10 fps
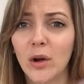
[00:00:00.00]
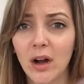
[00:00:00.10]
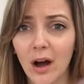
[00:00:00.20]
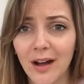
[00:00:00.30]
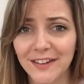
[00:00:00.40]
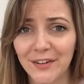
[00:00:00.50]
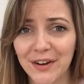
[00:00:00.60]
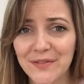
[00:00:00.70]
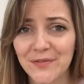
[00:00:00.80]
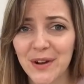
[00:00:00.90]
God, I
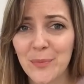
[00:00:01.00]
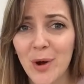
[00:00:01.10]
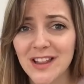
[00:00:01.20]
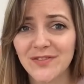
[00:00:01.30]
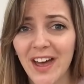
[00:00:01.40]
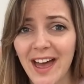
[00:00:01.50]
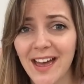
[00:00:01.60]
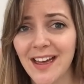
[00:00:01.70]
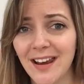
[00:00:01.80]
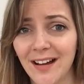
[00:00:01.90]
can't even find words for
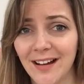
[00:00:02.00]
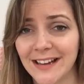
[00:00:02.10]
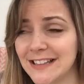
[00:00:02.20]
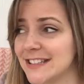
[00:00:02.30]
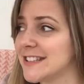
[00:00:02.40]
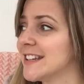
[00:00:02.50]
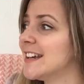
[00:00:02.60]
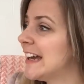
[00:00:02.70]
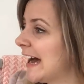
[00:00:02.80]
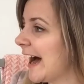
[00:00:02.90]
airlines
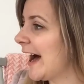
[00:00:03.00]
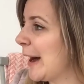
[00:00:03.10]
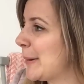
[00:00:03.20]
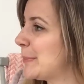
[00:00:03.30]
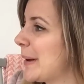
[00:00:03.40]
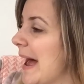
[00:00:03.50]
um,